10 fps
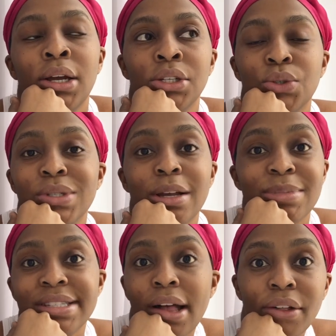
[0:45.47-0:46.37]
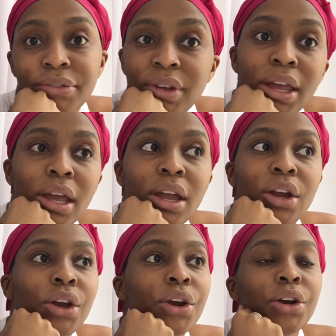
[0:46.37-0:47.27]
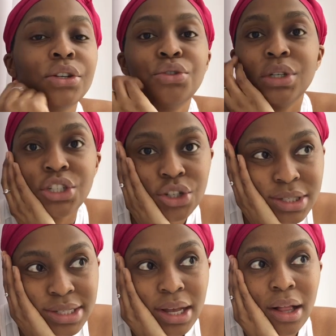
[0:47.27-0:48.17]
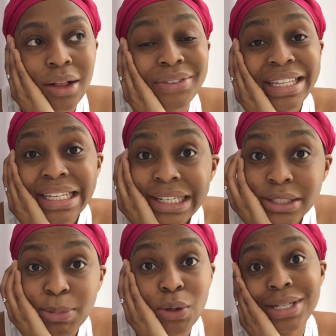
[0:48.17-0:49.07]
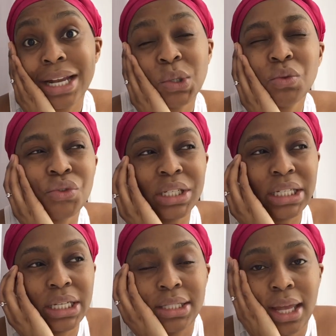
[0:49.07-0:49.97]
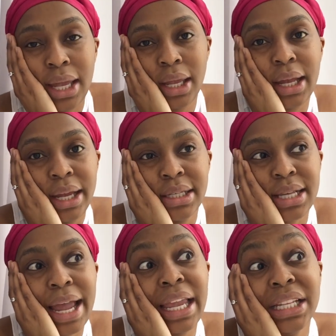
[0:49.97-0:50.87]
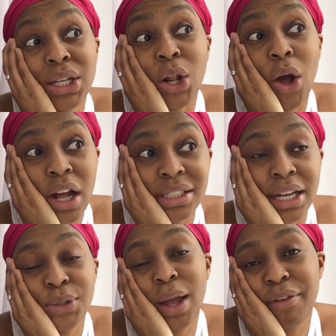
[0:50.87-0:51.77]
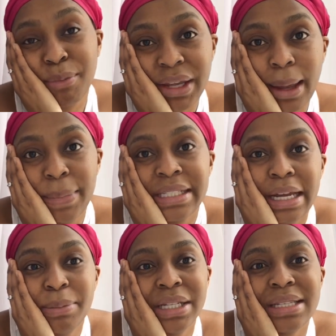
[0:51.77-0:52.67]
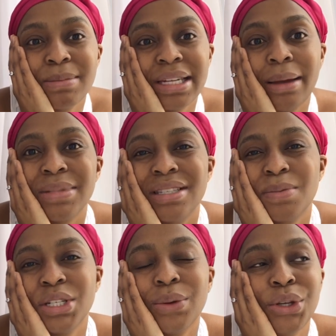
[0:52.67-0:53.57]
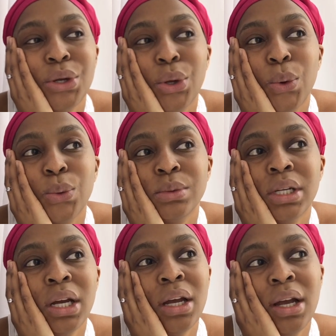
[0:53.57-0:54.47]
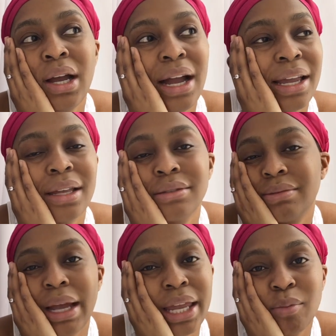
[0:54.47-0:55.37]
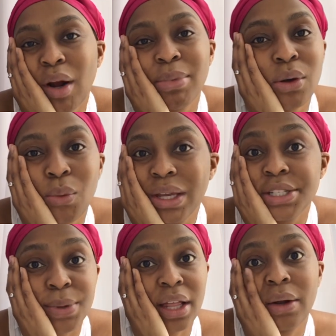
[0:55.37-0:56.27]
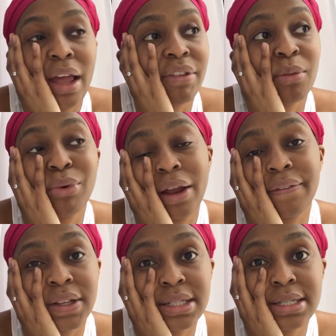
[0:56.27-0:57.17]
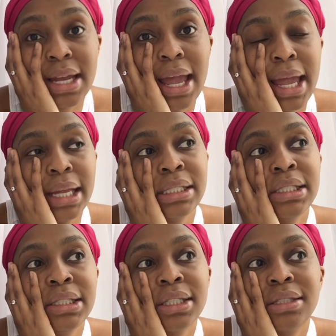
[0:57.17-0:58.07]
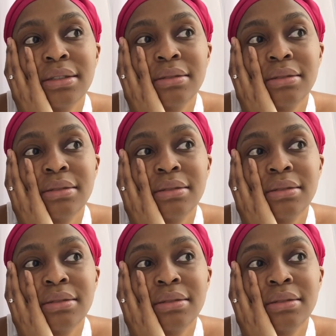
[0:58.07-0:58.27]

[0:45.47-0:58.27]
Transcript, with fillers: do some self care, treat yourself, eat because I don't really eat hay, guys. I eat a lot, I do have a big appetite, but sometimes, especially when you're alone, I, I can probably go weeks without having breakfast and